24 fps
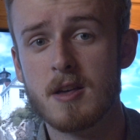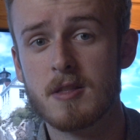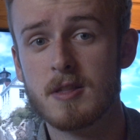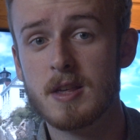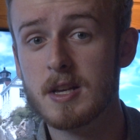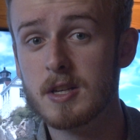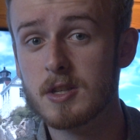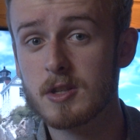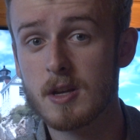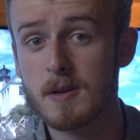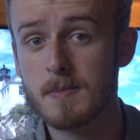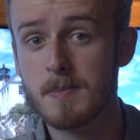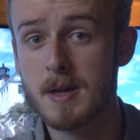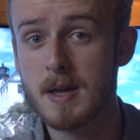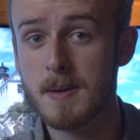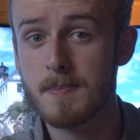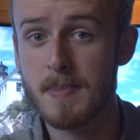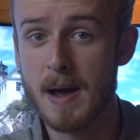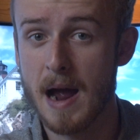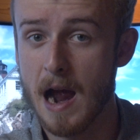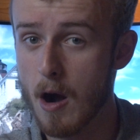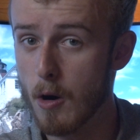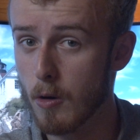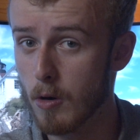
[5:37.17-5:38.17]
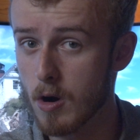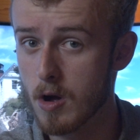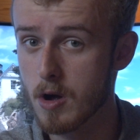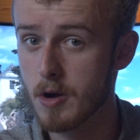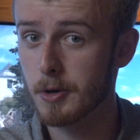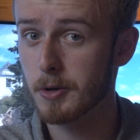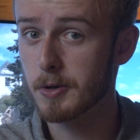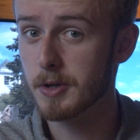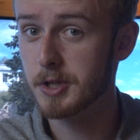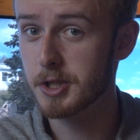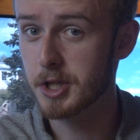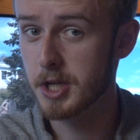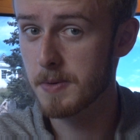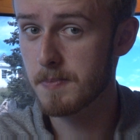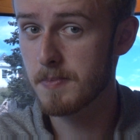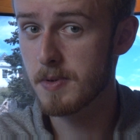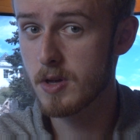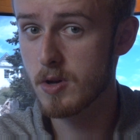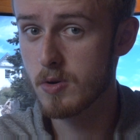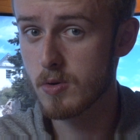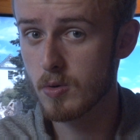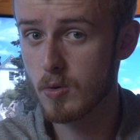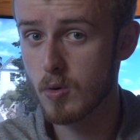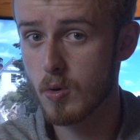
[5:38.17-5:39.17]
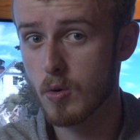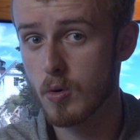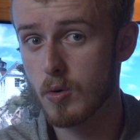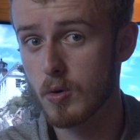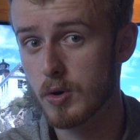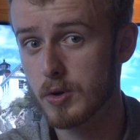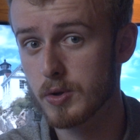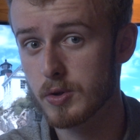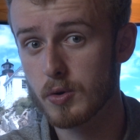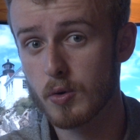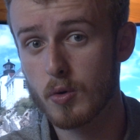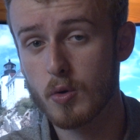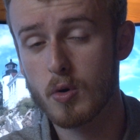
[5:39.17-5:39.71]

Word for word: These could be power-hungry G P U cores